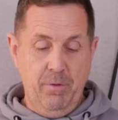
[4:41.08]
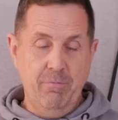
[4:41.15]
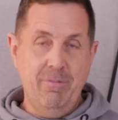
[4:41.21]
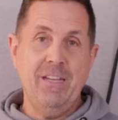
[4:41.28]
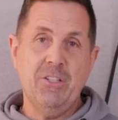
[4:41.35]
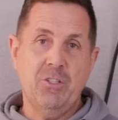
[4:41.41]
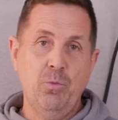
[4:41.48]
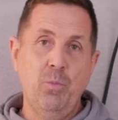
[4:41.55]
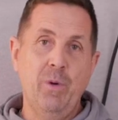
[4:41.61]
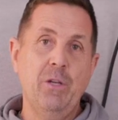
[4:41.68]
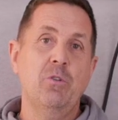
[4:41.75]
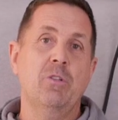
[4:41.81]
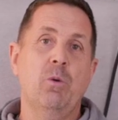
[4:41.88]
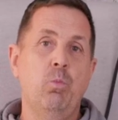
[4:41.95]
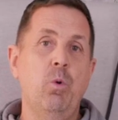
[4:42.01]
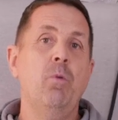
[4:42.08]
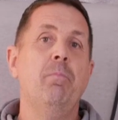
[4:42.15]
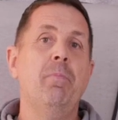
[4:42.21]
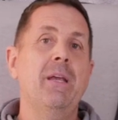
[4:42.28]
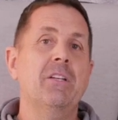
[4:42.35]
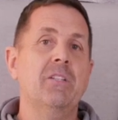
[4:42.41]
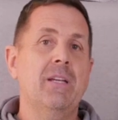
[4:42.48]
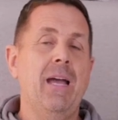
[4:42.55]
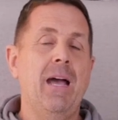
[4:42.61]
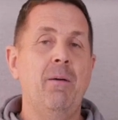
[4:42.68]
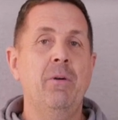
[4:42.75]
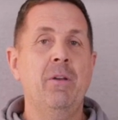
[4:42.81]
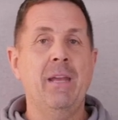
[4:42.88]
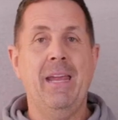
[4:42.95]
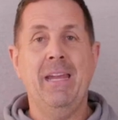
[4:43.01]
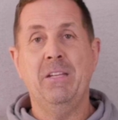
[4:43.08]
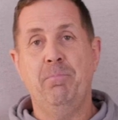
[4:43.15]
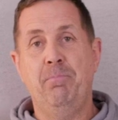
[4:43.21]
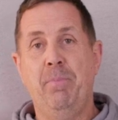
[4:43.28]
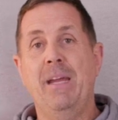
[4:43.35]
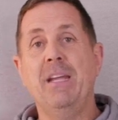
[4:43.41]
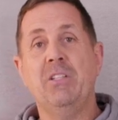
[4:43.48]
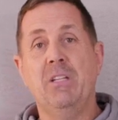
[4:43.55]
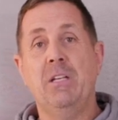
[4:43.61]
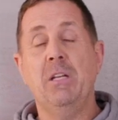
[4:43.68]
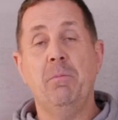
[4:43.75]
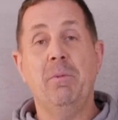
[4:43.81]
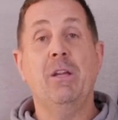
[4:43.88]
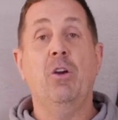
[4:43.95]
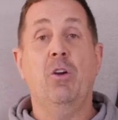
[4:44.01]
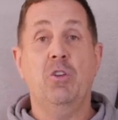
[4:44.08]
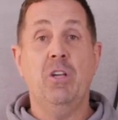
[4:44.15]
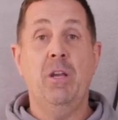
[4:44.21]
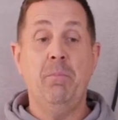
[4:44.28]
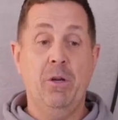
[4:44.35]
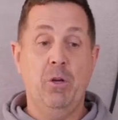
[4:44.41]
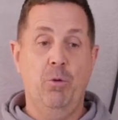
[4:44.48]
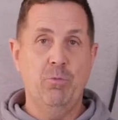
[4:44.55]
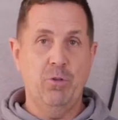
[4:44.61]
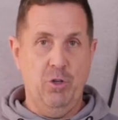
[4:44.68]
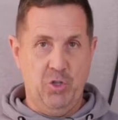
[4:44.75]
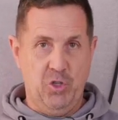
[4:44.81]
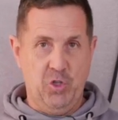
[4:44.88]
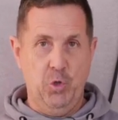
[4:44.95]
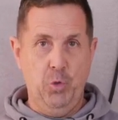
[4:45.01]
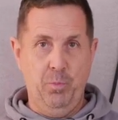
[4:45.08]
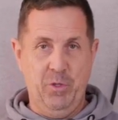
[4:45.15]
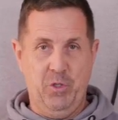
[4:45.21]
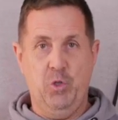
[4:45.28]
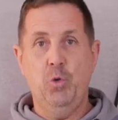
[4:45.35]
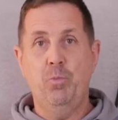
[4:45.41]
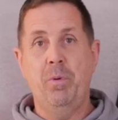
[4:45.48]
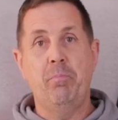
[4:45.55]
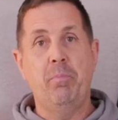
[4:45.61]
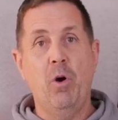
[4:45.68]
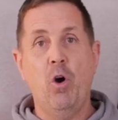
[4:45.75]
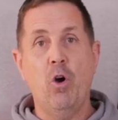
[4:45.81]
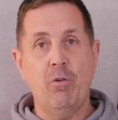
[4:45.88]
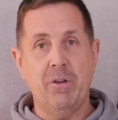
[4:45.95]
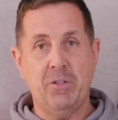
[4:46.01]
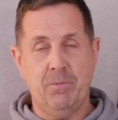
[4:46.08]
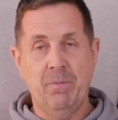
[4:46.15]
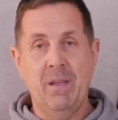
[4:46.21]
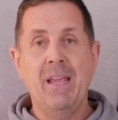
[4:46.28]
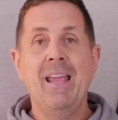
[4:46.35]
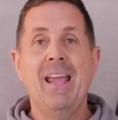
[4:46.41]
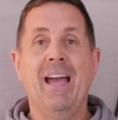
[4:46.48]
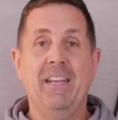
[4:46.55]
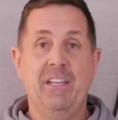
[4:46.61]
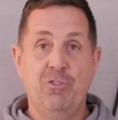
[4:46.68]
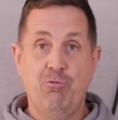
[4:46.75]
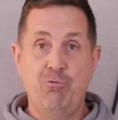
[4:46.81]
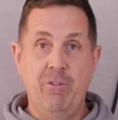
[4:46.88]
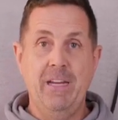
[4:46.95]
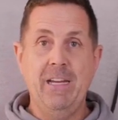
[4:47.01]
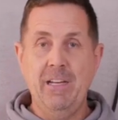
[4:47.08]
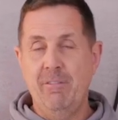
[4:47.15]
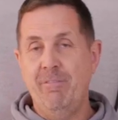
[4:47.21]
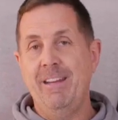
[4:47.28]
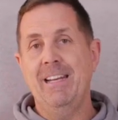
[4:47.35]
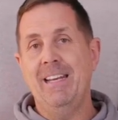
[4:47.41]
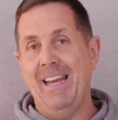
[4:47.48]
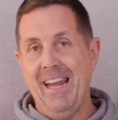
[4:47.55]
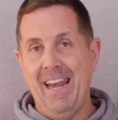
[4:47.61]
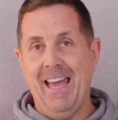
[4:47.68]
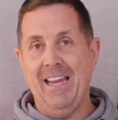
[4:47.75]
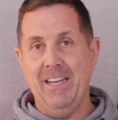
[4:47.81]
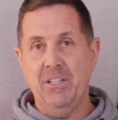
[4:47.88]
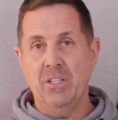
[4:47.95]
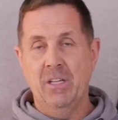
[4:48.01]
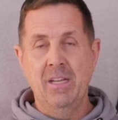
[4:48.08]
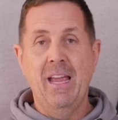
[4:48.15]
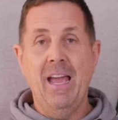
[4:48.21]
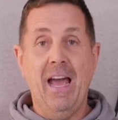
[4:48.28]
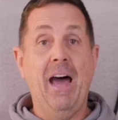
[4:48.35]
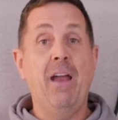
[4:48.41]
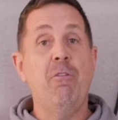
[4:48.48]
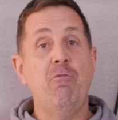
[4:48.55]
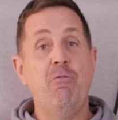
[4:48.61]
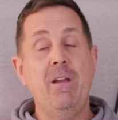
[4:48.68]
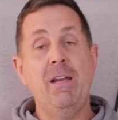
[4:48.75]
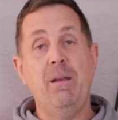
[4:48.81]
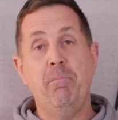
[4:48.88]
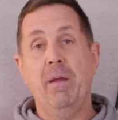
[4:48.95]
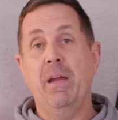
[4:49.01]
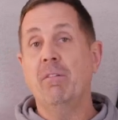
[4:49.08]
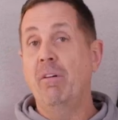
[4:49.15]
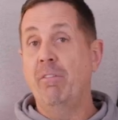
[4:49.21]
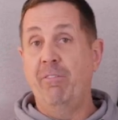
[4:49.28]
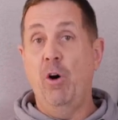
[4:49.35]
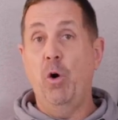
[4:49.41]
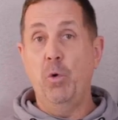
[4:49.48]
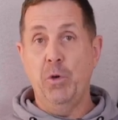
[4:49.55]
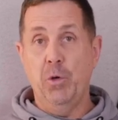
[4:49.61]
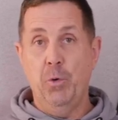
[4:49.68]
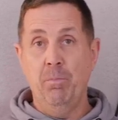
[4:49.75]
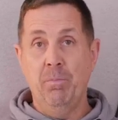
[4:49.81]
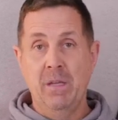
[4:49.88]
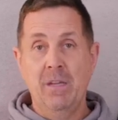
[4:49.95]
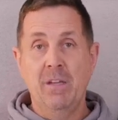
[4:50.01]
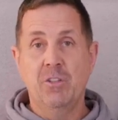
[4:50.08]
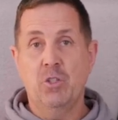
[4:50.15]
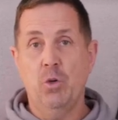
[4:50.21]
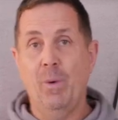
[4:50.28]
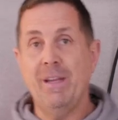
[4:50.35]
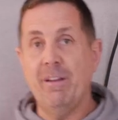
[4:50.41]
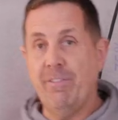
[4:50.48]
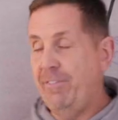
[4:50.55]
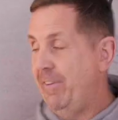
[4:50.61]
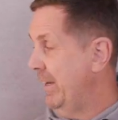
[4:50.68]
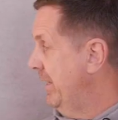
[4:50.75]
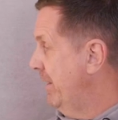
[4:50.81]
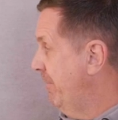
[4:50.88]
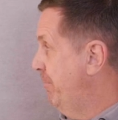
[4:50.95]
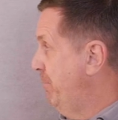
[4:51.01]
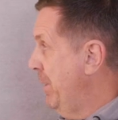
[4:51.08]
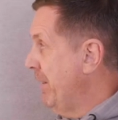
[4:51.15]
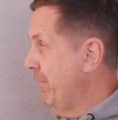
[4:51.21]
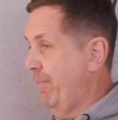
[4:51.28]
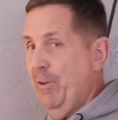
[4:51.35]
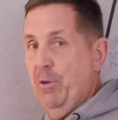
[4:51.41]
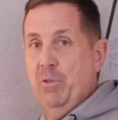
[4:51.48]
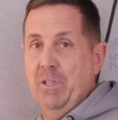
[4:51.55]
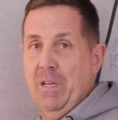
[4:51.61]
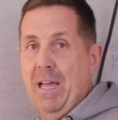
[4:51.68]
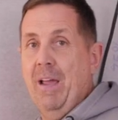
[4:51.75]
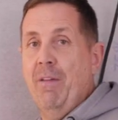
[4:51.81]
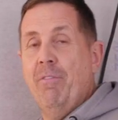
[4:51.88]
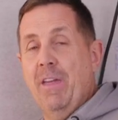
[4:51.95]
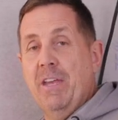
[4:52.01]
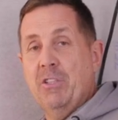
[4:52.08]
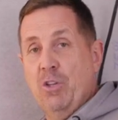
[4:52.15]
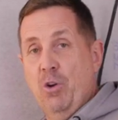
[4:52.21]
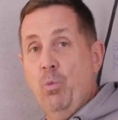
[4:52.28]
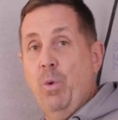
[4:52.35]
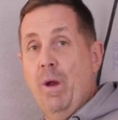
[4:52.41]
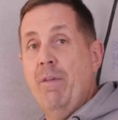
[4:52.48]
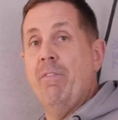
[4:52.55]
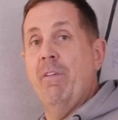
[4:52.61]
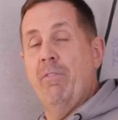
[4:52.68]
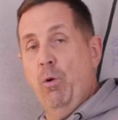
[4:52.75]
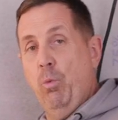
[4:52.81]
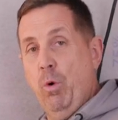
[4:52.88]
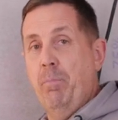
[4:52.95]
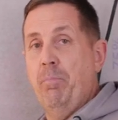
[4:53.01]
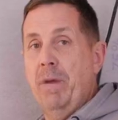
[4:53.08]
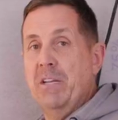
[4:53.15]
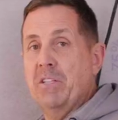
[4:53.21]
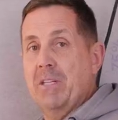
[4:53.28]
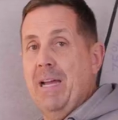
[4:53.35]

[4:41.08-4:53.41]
The reason we use a wood-based carbon is basically because it becomes super, super porous and it's really, really light. and really big on the volume. So when you're filling a big filter like this with the wood-based